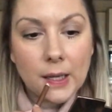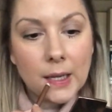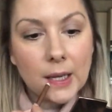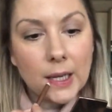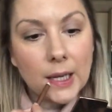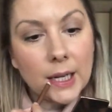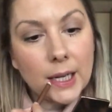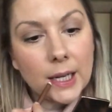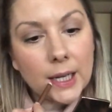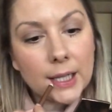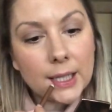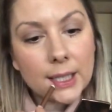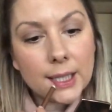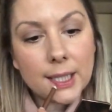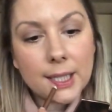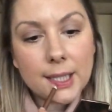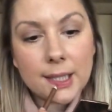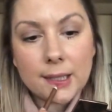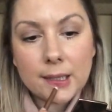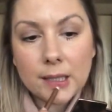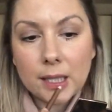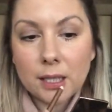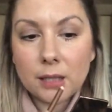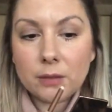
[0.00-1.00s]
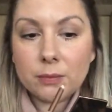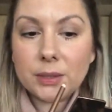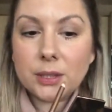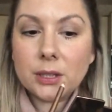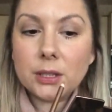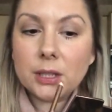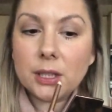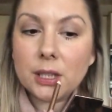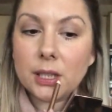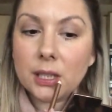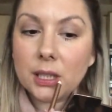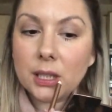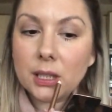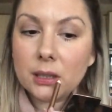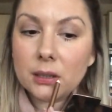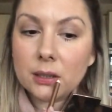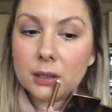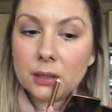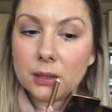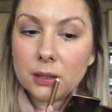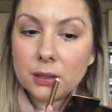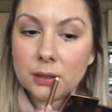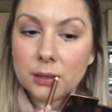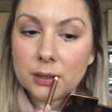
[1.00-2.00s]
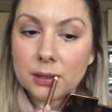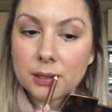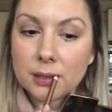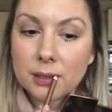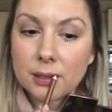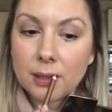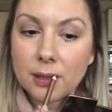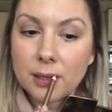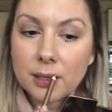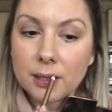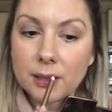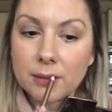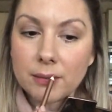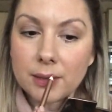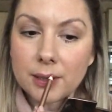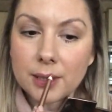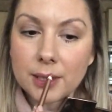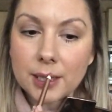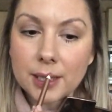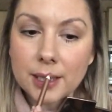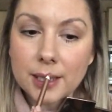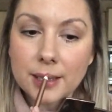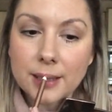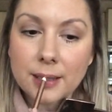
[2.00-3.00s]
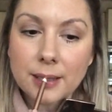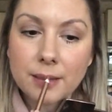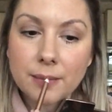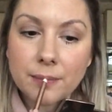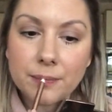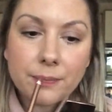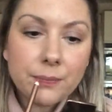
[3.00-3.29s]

And this is what I've been doing. I've been just lining with this.